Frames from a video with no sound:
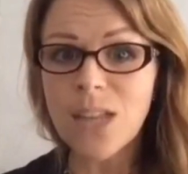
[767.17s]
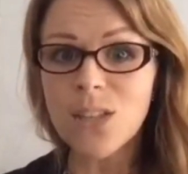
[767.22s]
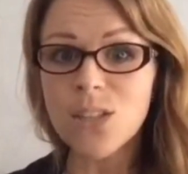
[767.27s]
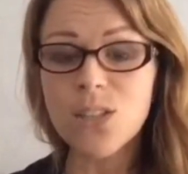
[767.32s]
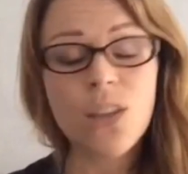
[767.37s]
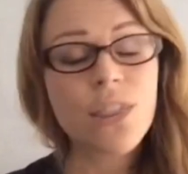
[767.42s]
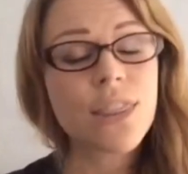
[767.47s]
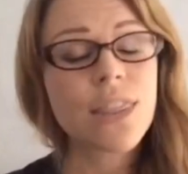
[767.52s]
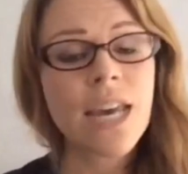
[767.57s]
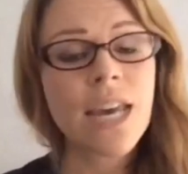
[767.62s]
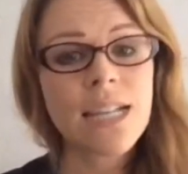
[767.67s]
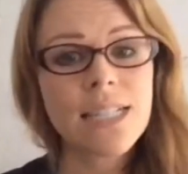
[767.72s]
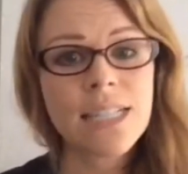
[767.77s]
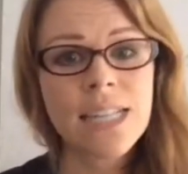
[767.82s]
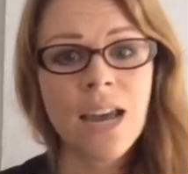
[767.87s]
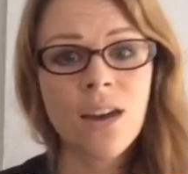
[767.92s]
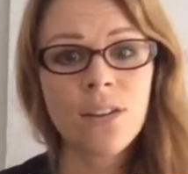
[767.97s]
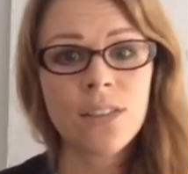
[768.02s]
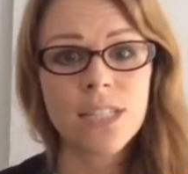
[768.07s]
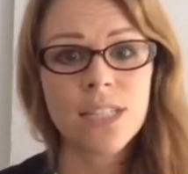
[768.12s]
So that's
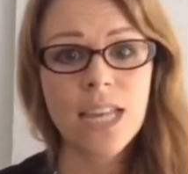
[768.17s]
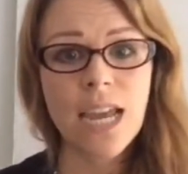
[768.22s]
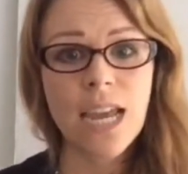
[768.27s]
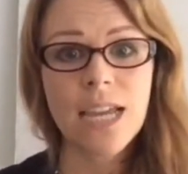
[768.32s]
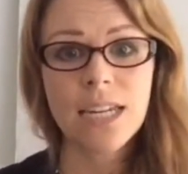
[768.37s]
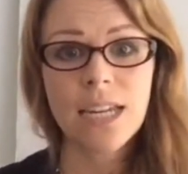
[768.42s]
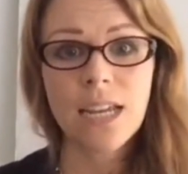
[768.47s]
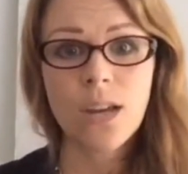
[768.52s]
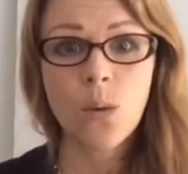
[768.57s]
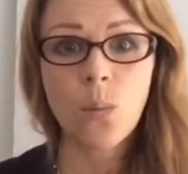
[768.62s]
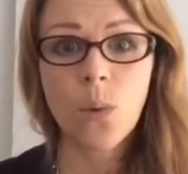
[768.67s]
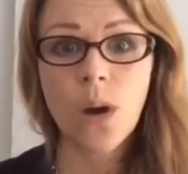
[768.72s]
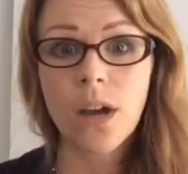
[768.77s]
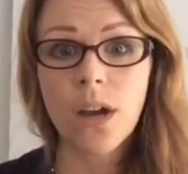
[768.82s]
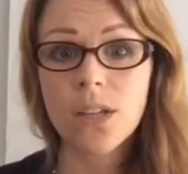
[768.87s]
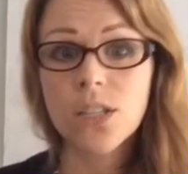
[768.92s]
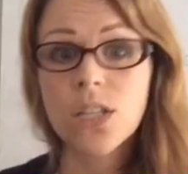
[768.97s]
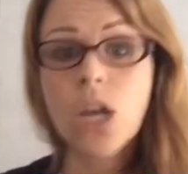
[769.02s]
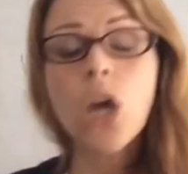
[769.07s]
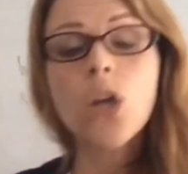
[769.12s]
how the technique
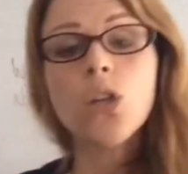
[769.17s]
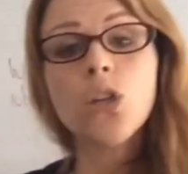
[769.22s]
works.